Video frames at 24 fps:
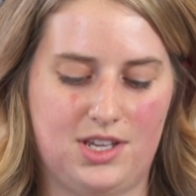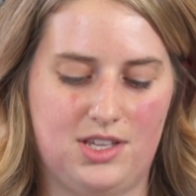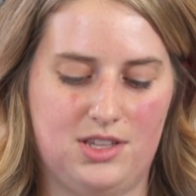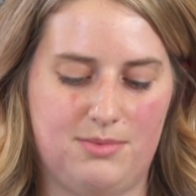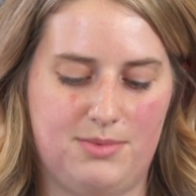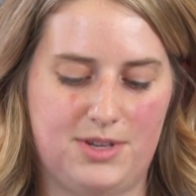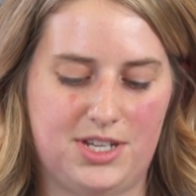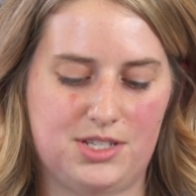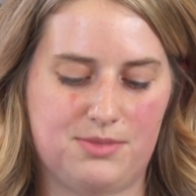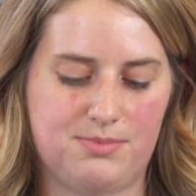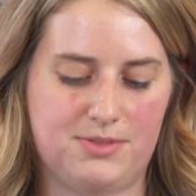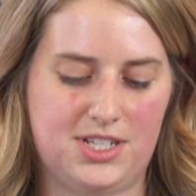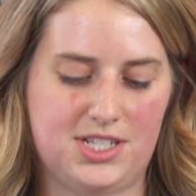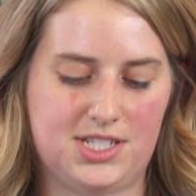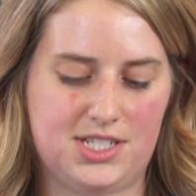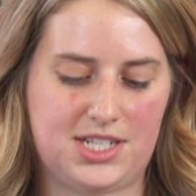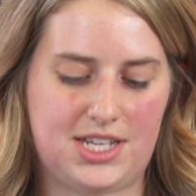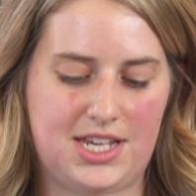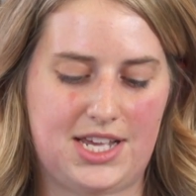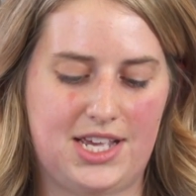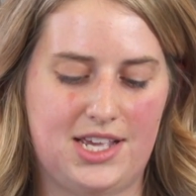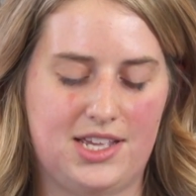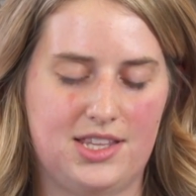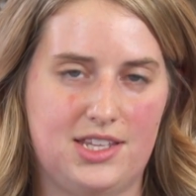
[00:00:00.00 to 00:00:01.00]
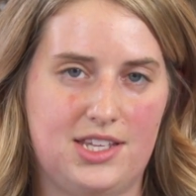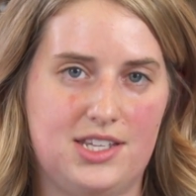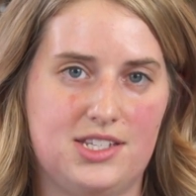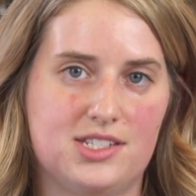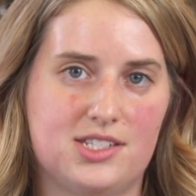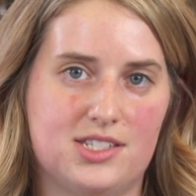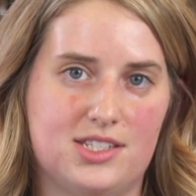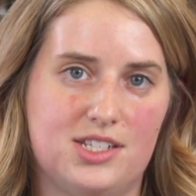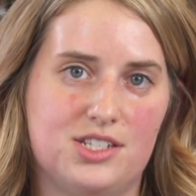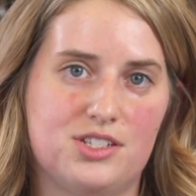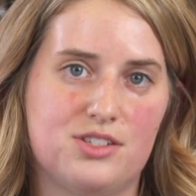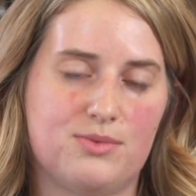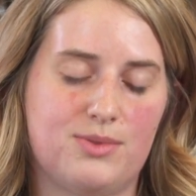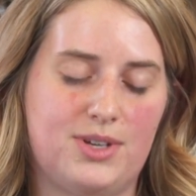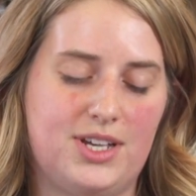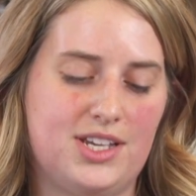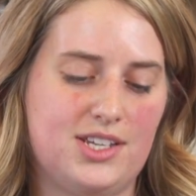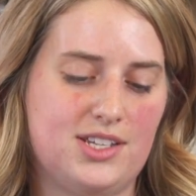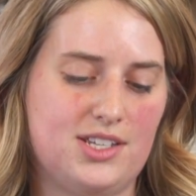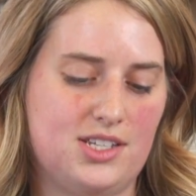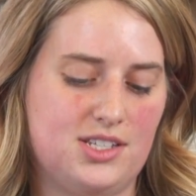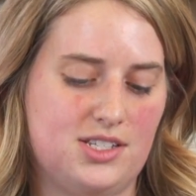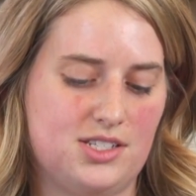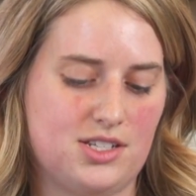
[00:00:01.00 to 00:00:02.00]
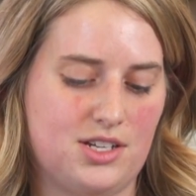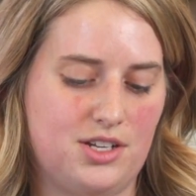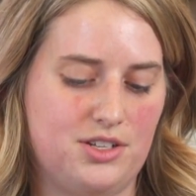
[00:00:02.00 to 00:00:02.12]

and the best place to hang these this way is